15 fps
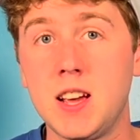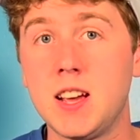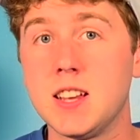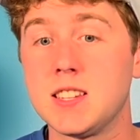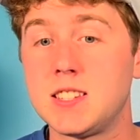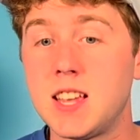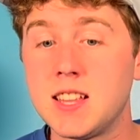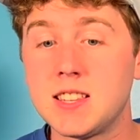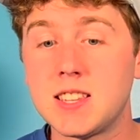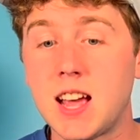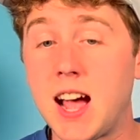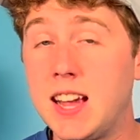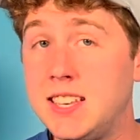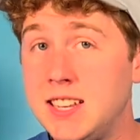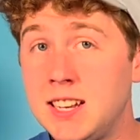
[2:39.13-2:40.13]
Since
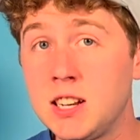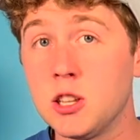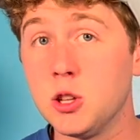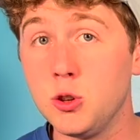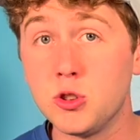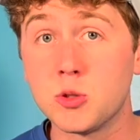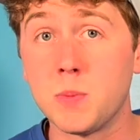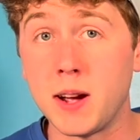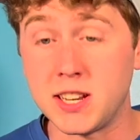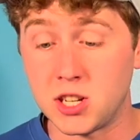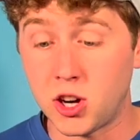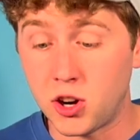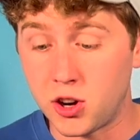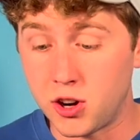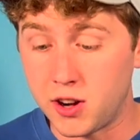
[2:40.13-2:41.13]
I didn't lose my
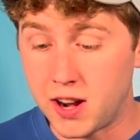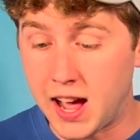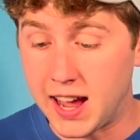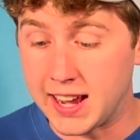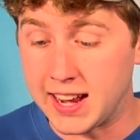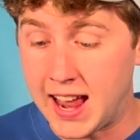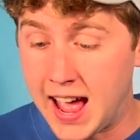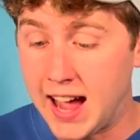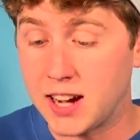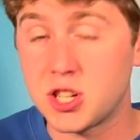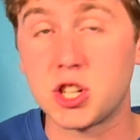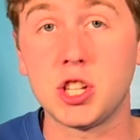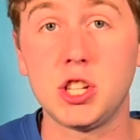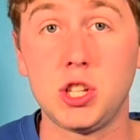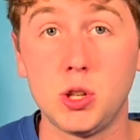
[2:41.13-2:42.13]
turn, I can
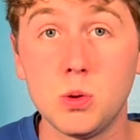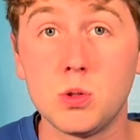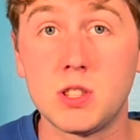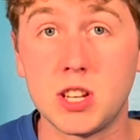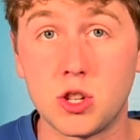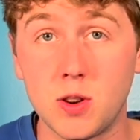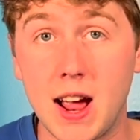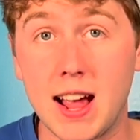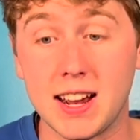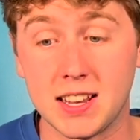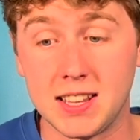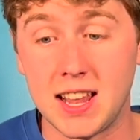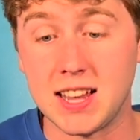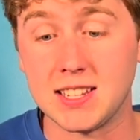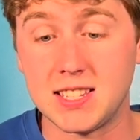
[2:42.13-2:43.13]
actually use the
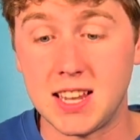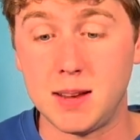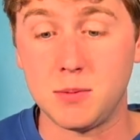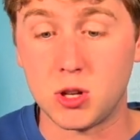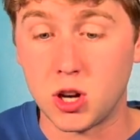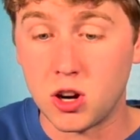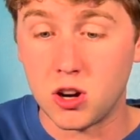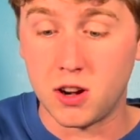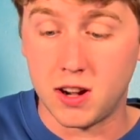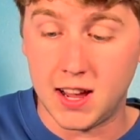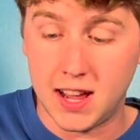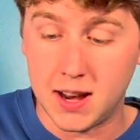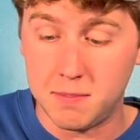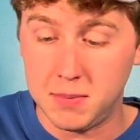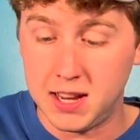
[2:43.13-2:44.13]
dragon that same turn
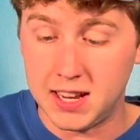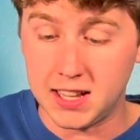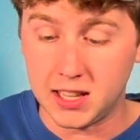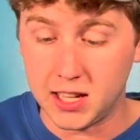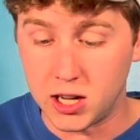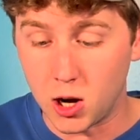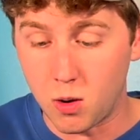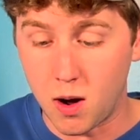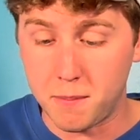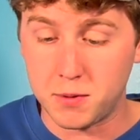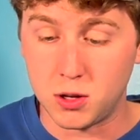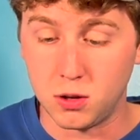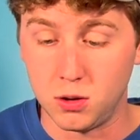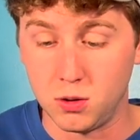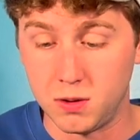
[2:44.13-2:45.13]
and immediately go up
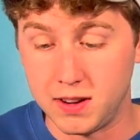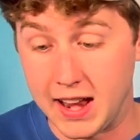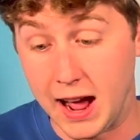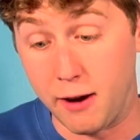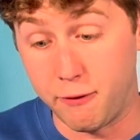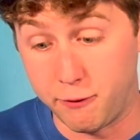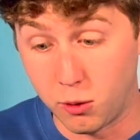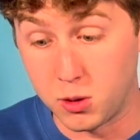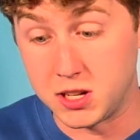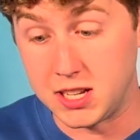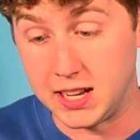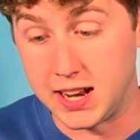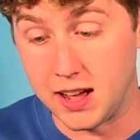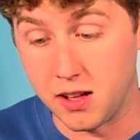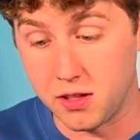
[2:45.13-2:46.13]
to now
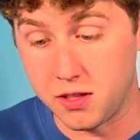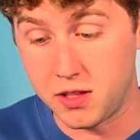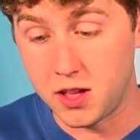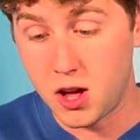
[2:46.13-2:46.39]
14 health.